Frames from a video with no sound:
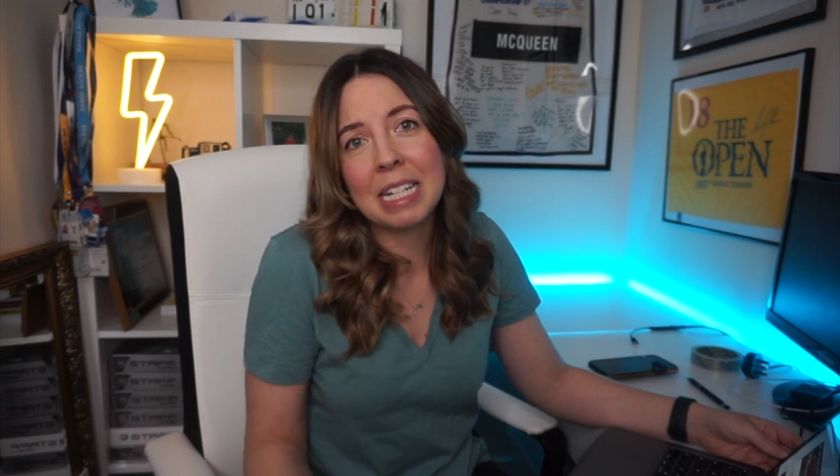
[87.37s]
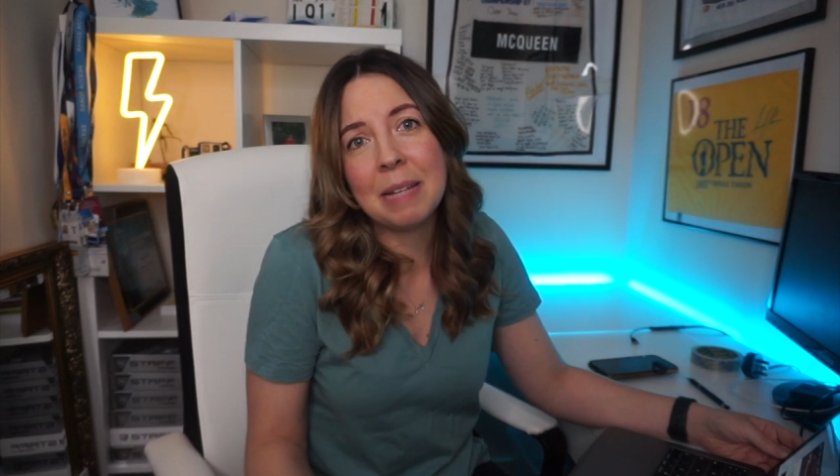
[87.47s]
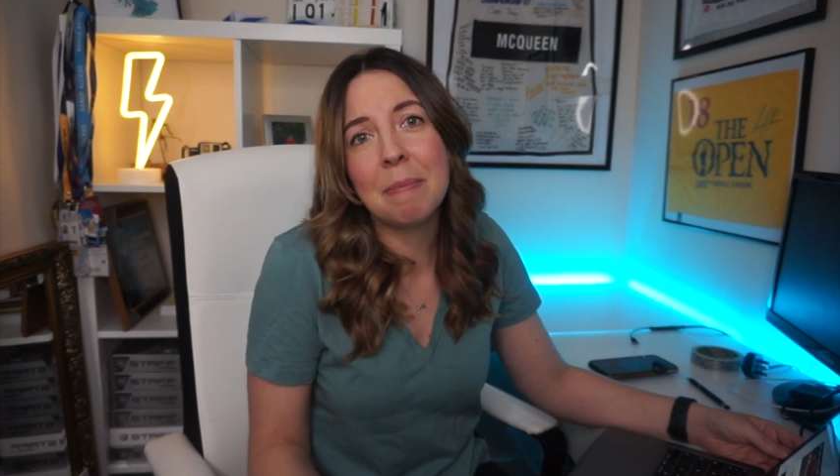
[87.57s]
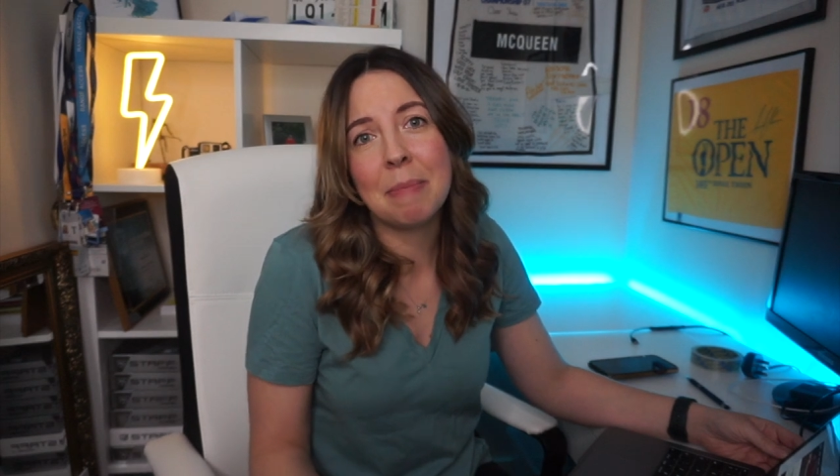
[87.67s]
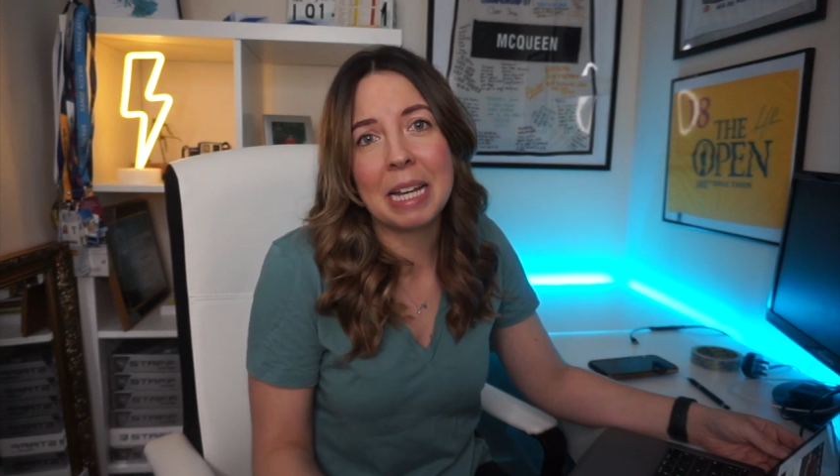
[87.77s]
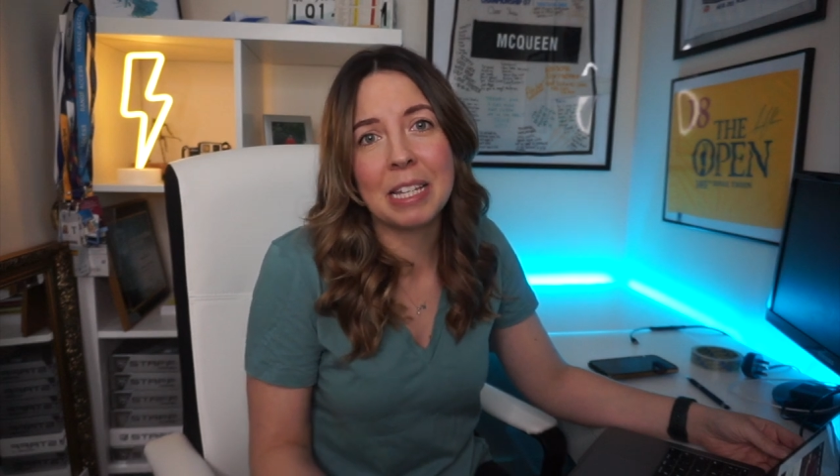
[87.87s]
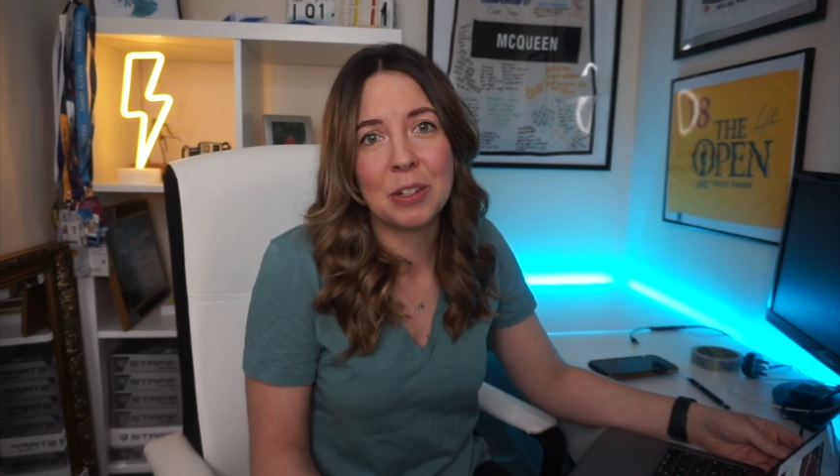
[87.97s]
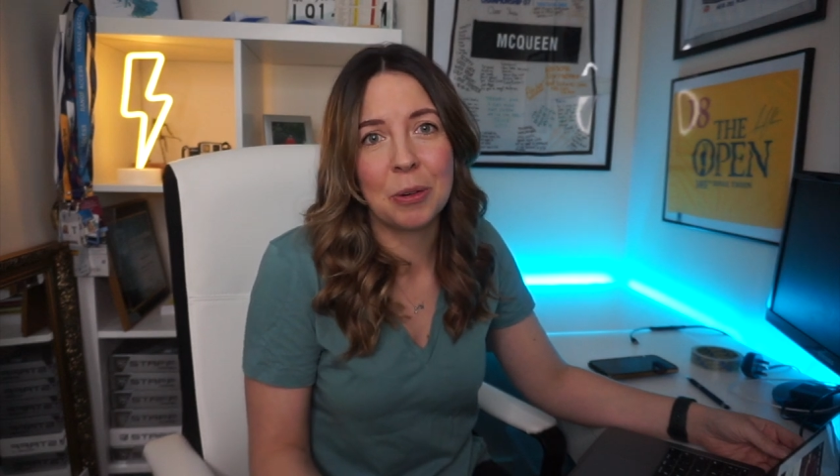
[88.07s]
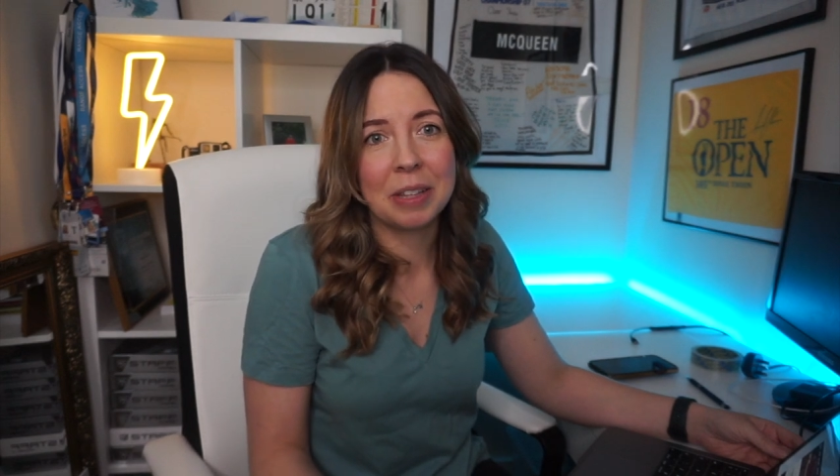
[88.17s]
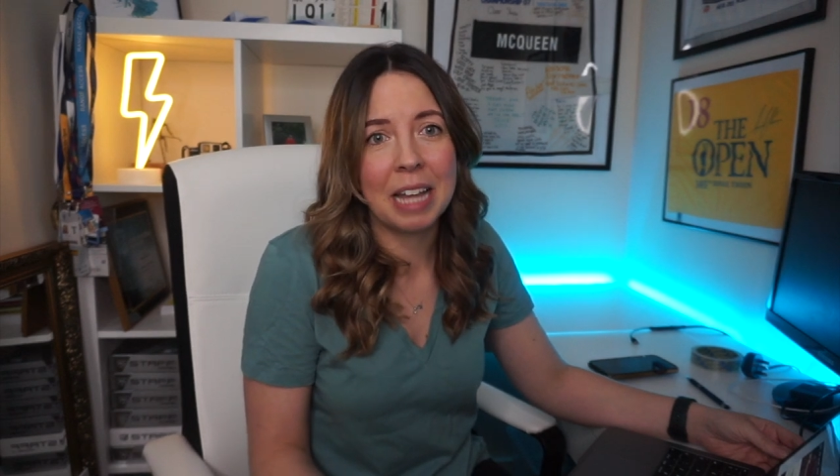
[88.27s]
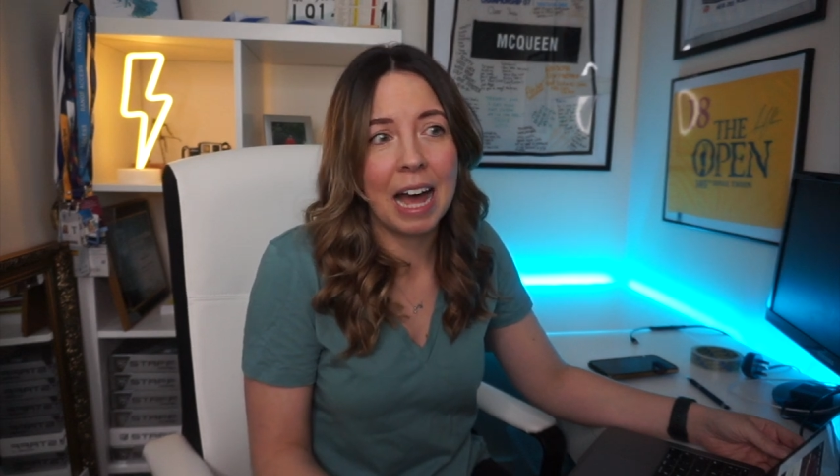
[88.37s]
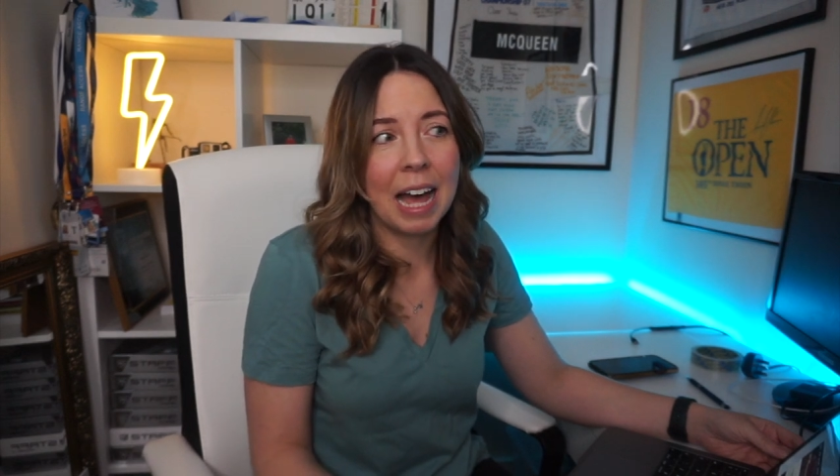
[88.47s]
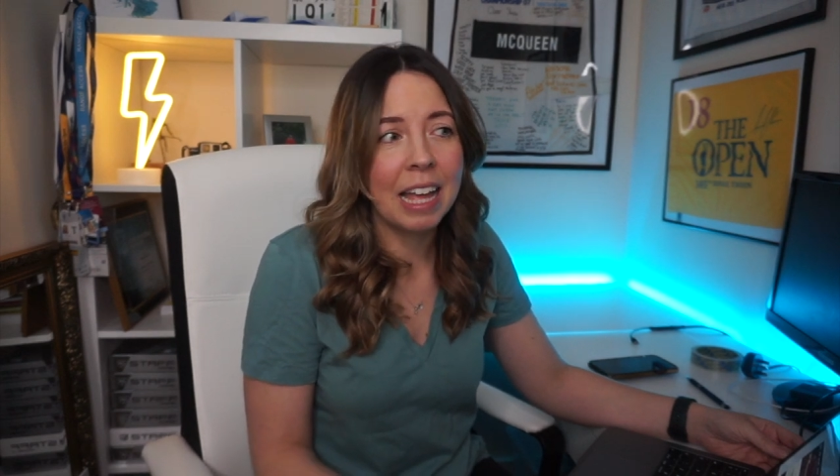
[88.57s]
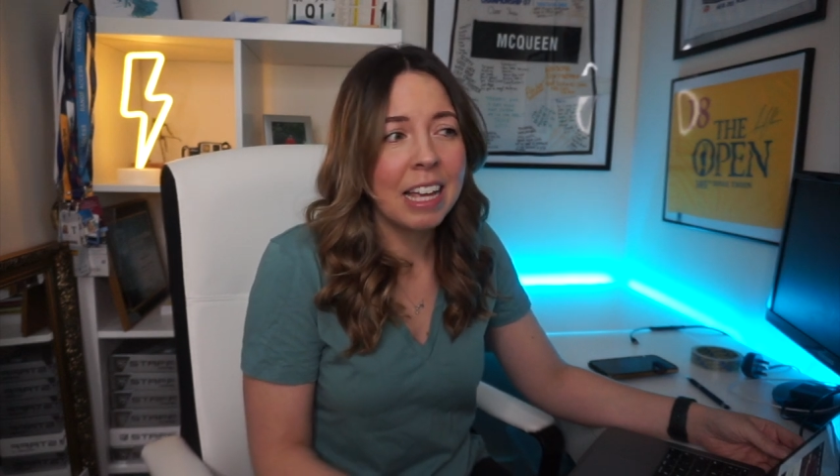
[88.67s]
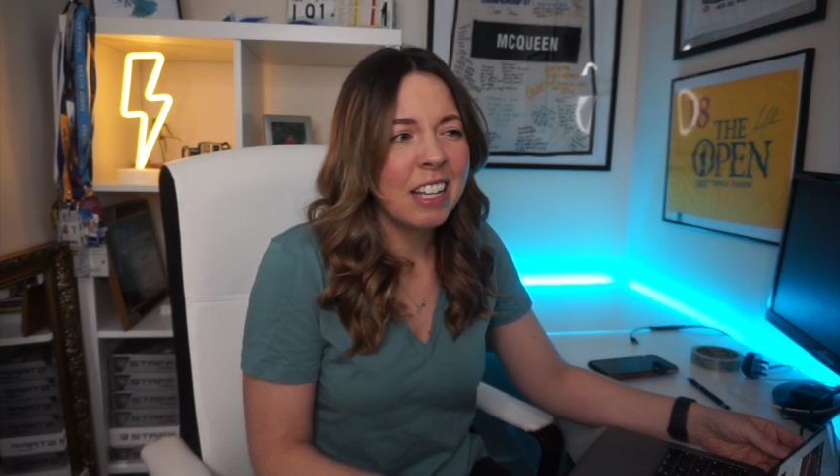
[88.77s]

team based on that.